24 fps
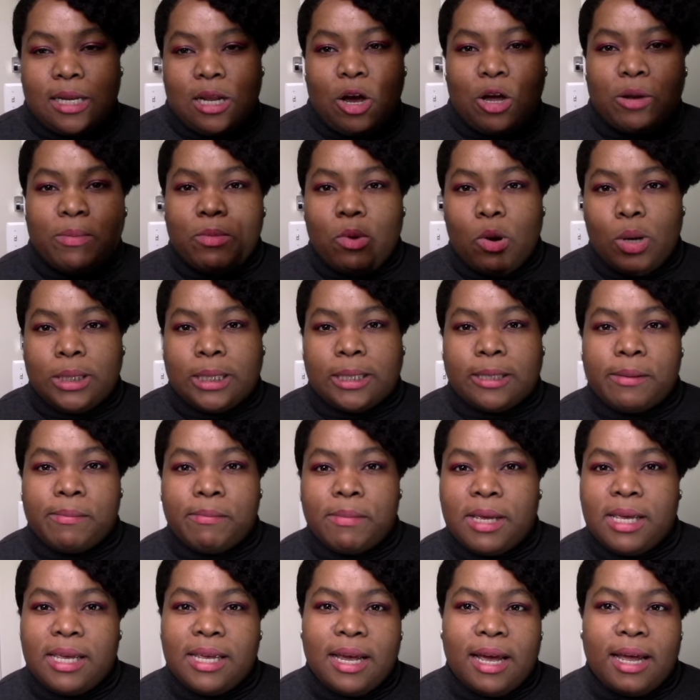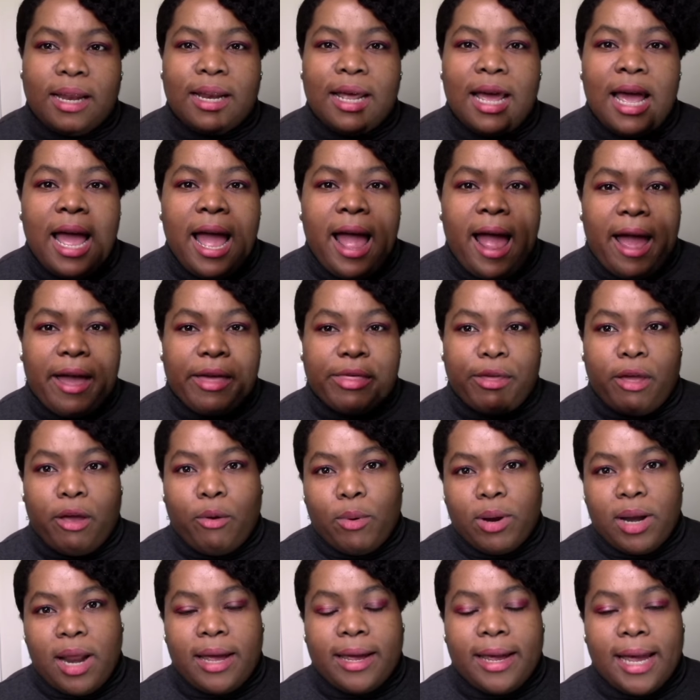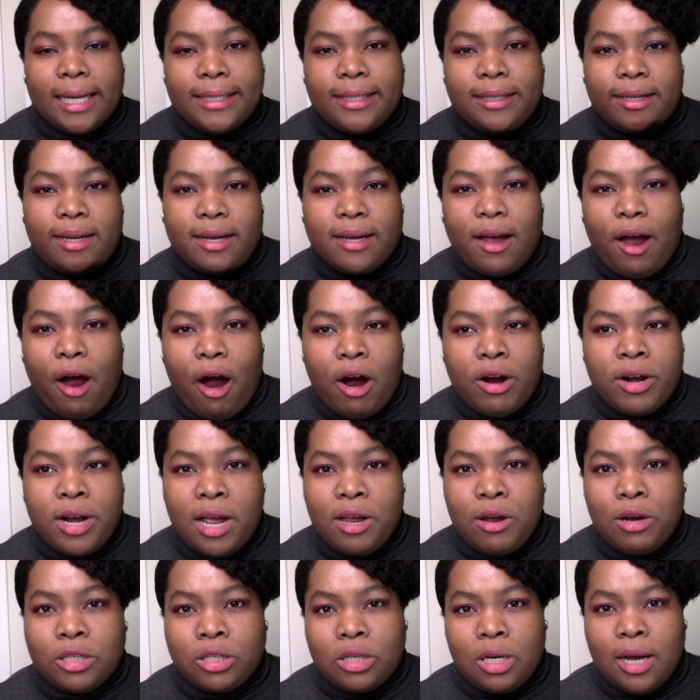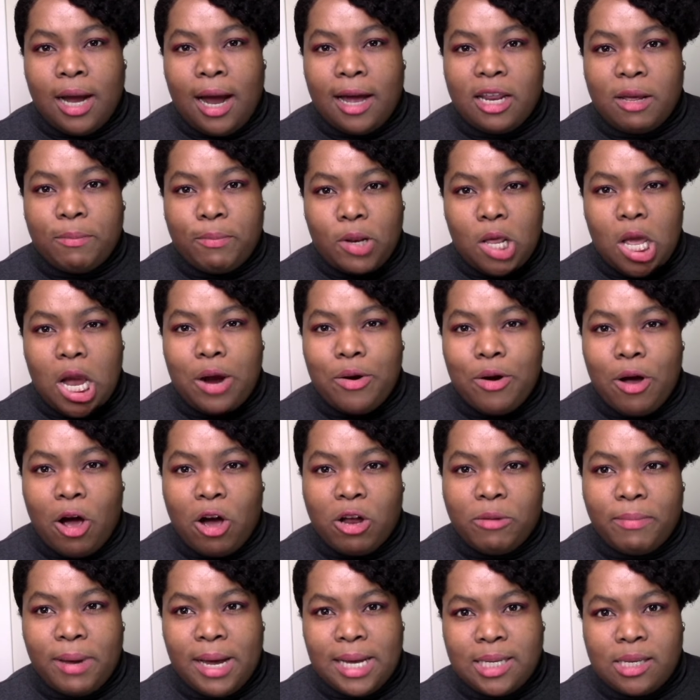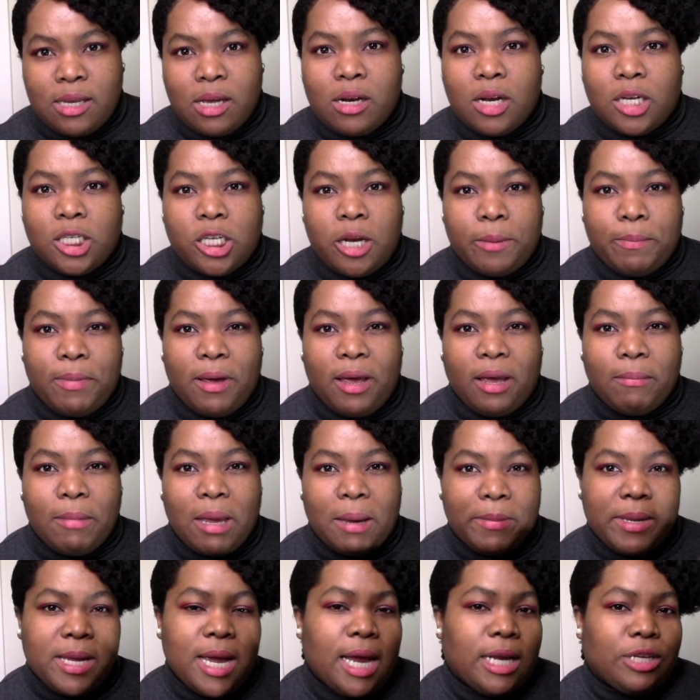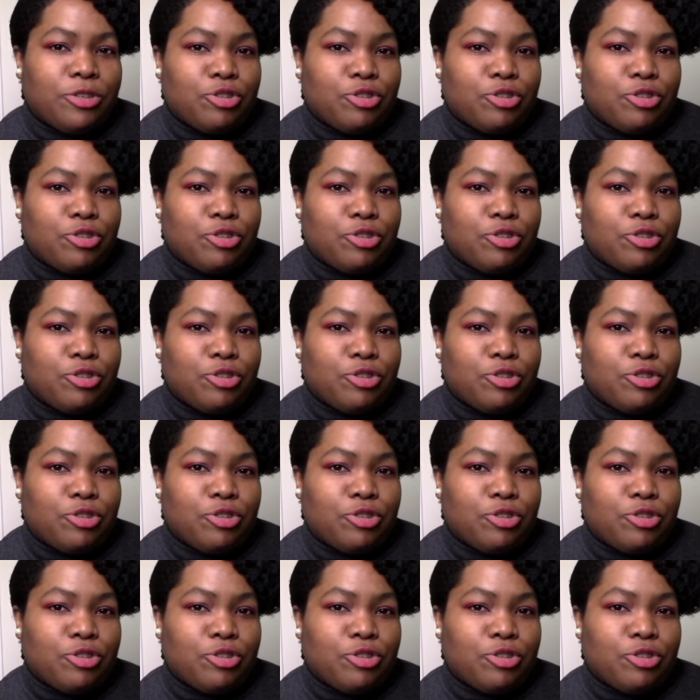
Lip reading: out most to me. And I think when I get to the card, I usually kind of play around based on the shipping. Maybe I